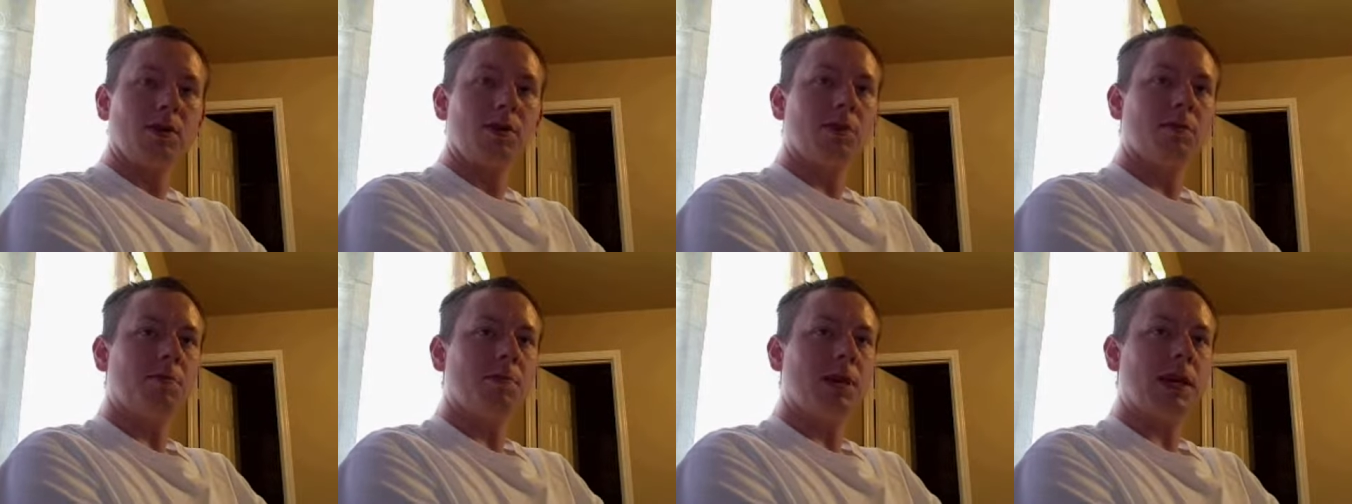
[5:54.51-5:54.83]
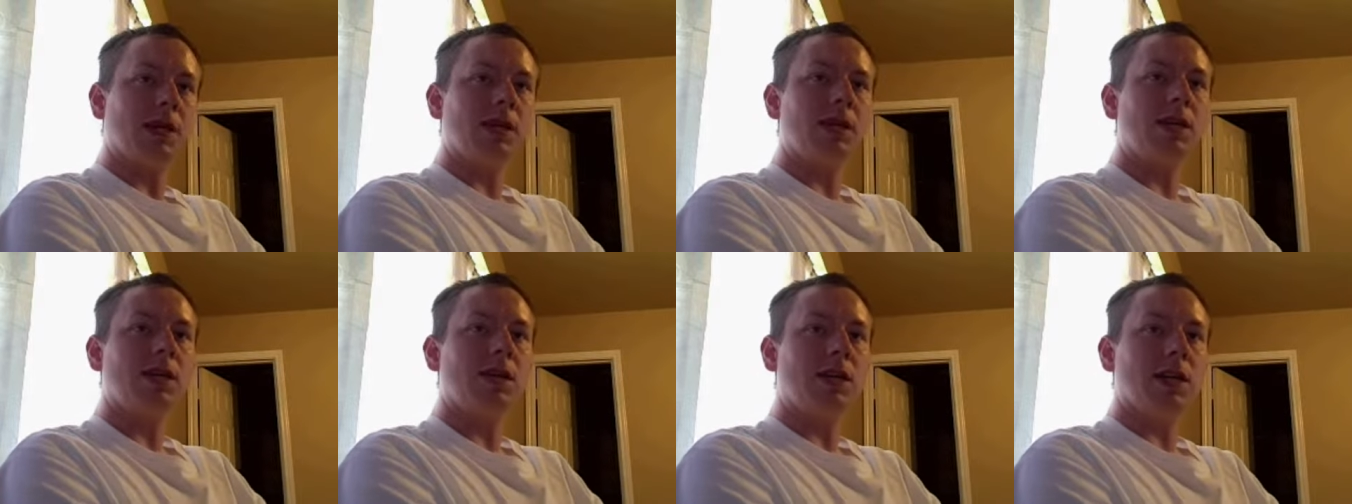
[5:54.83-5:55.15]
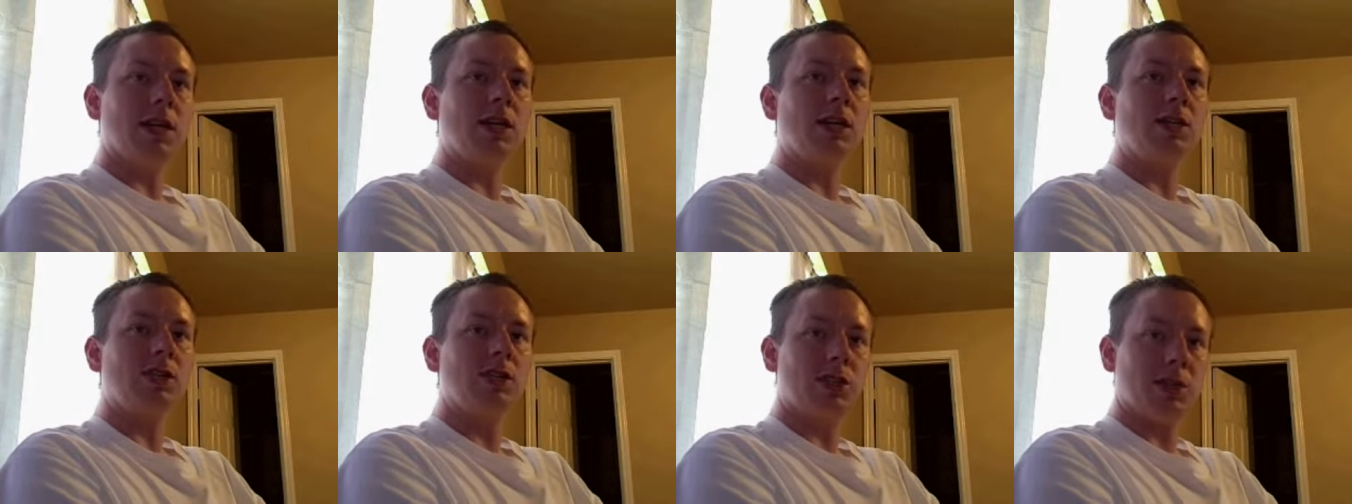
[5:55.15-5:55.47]
to make the
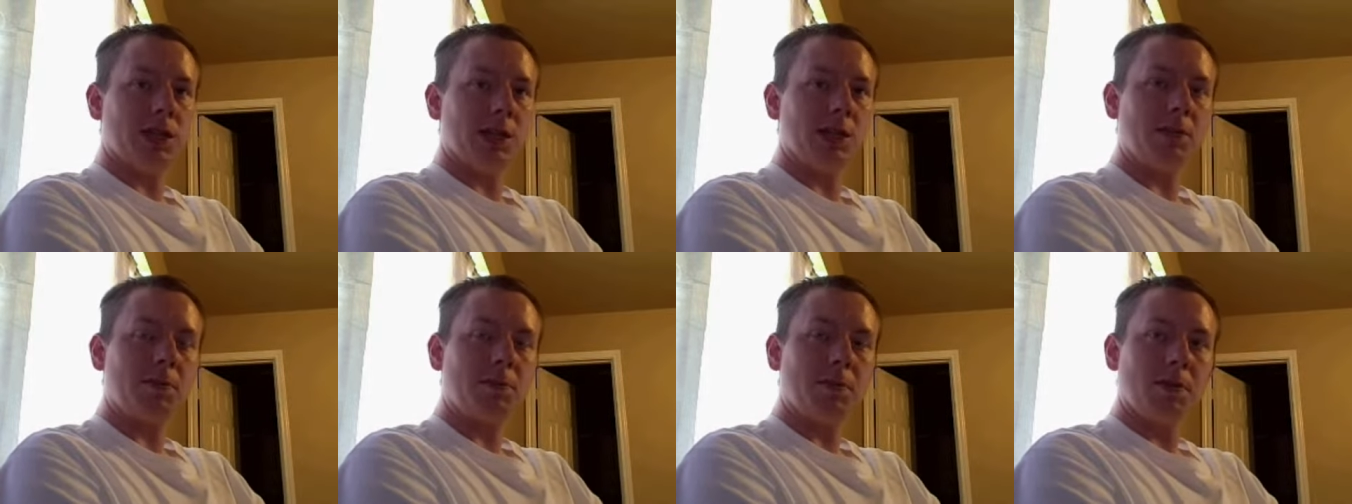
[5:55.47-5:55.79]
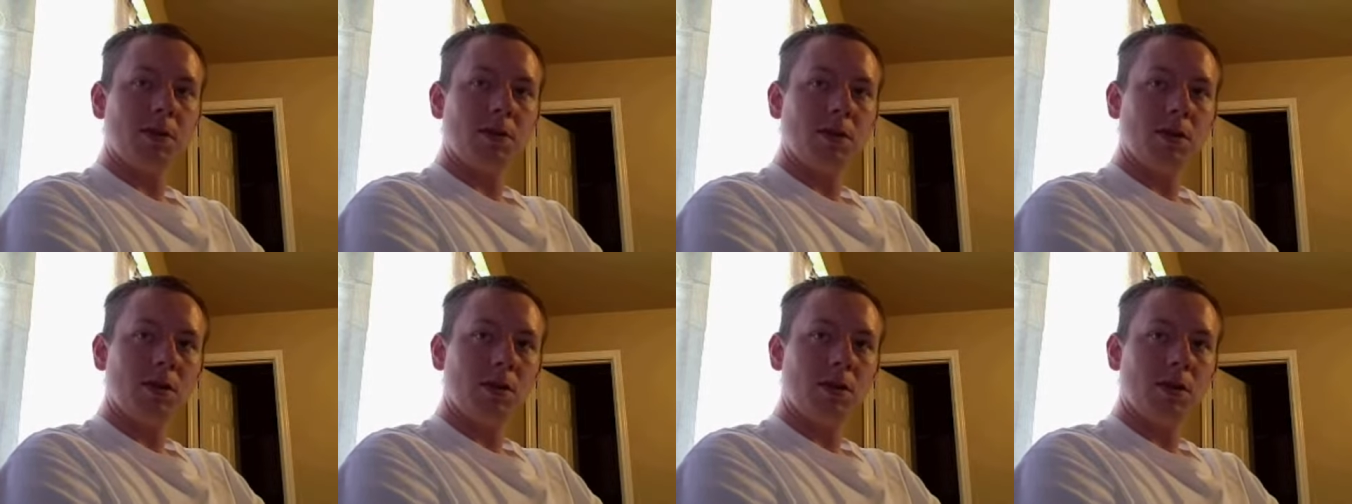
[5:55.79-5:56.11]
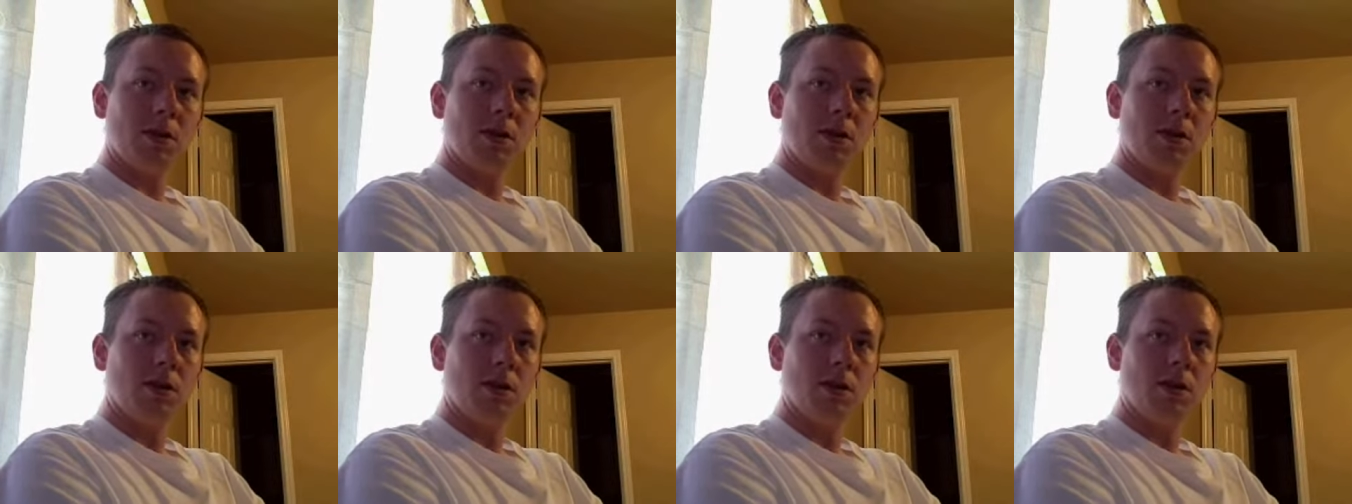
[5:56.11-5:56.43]
thing cheap,
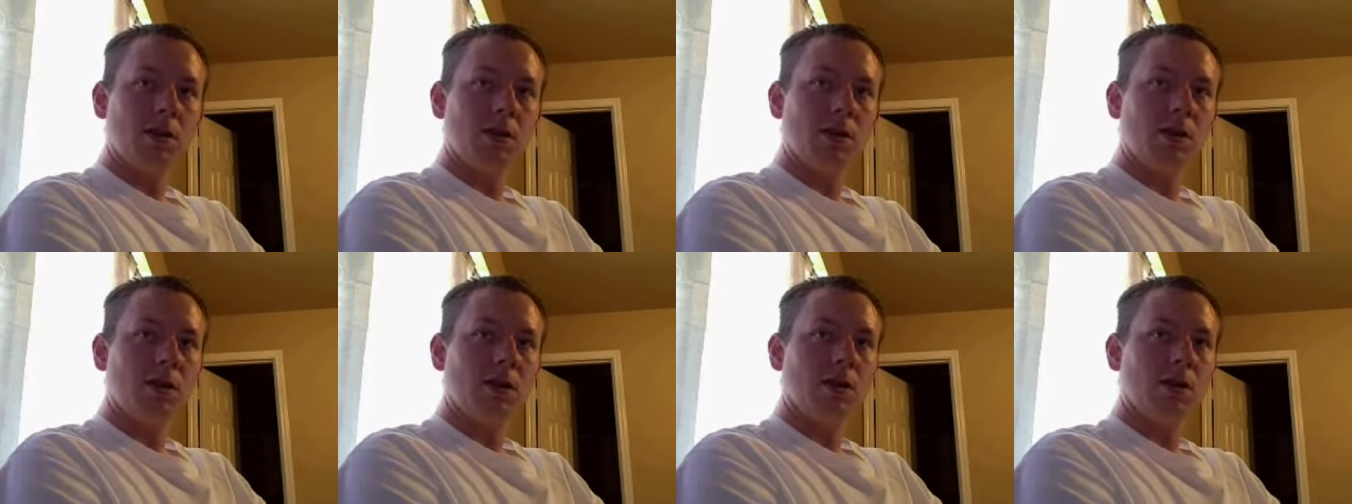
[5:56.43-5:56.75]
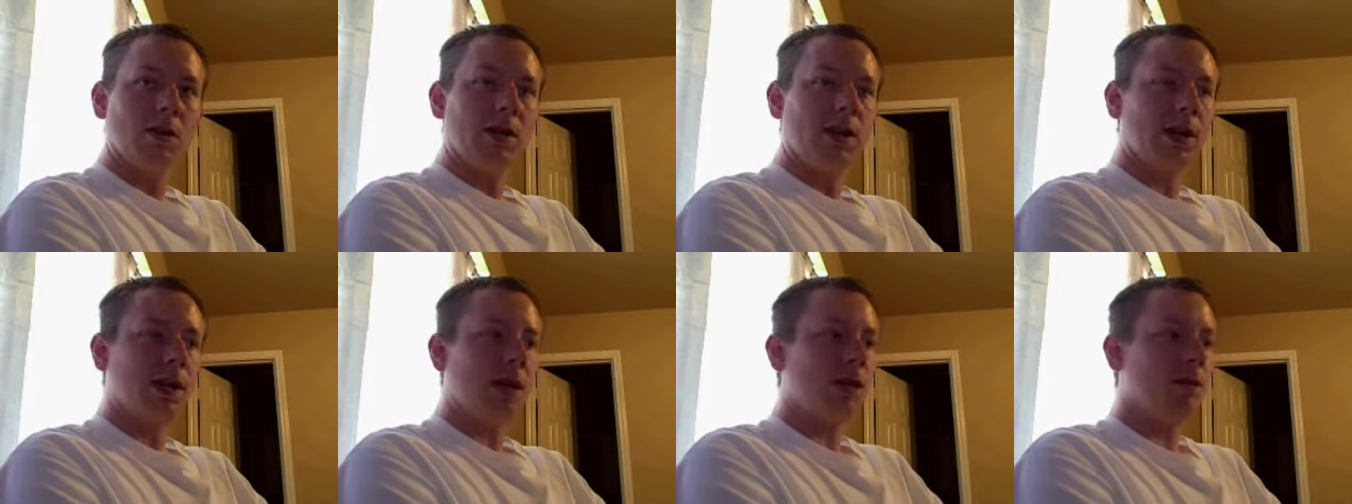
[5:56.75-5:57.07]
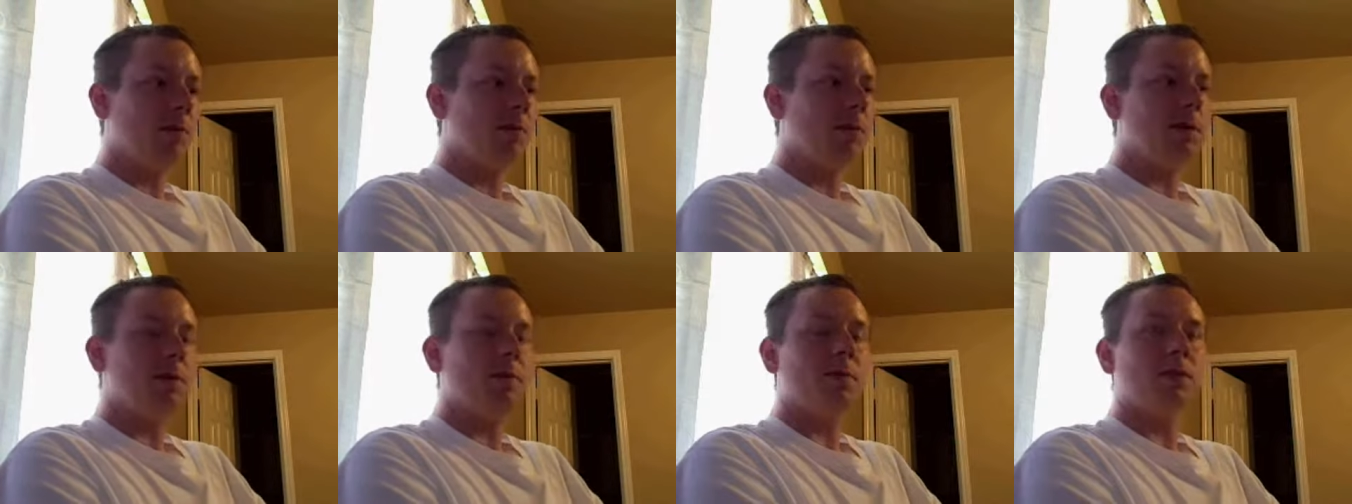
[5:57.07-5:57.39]
and
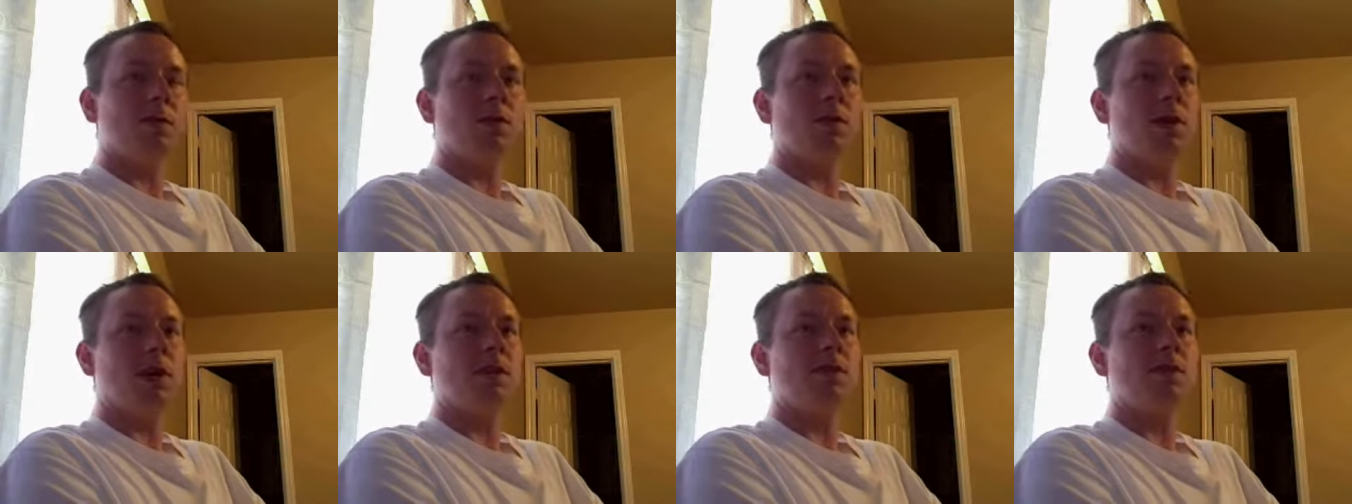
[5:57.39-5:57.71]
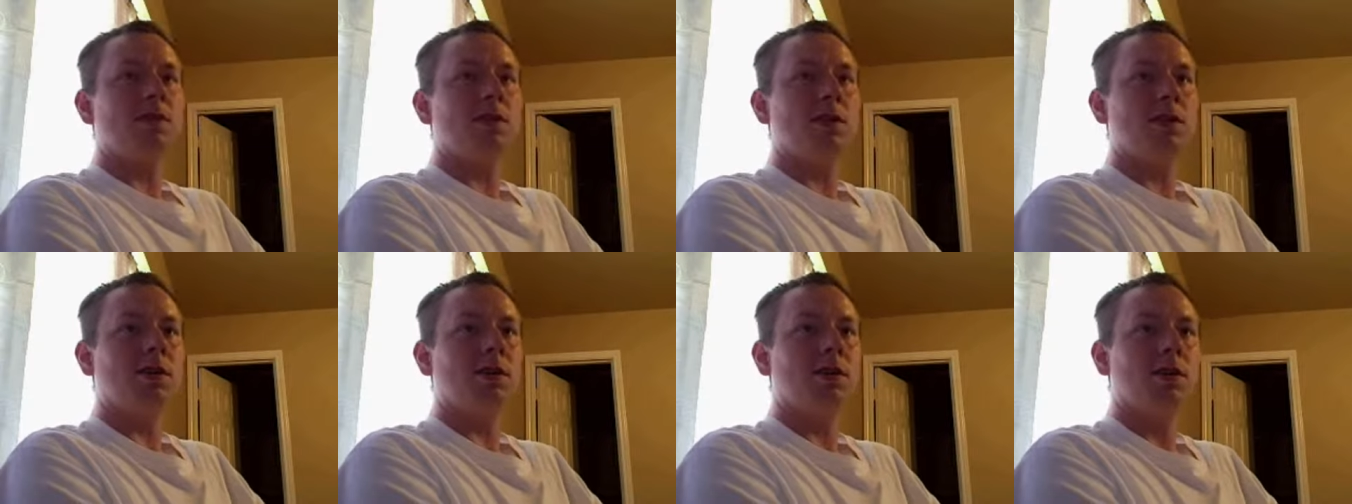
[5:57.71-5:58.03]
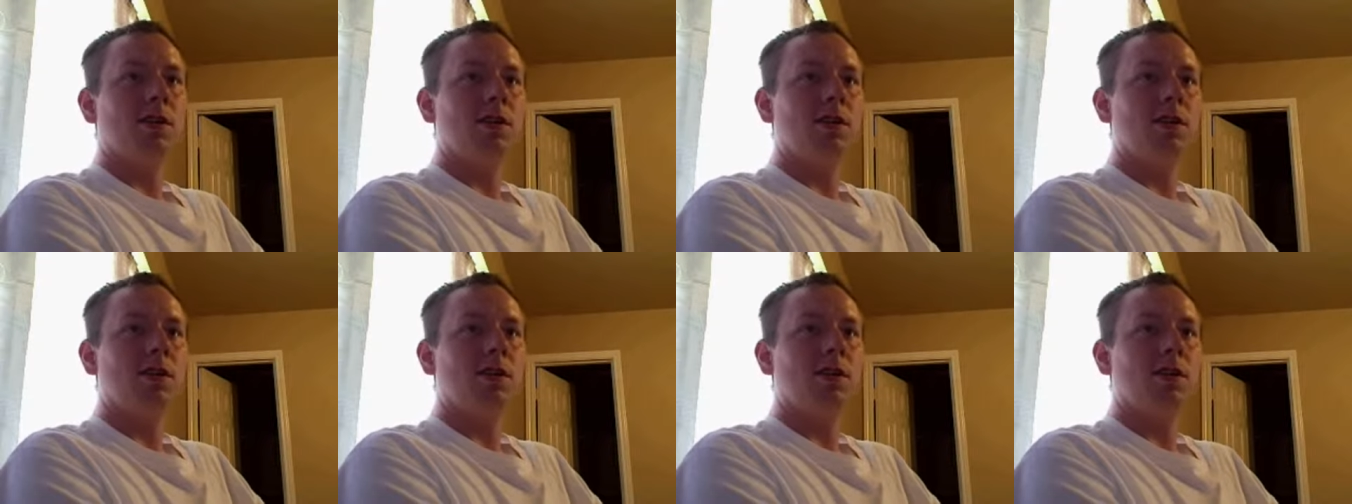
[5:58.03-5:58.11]
then people don't have to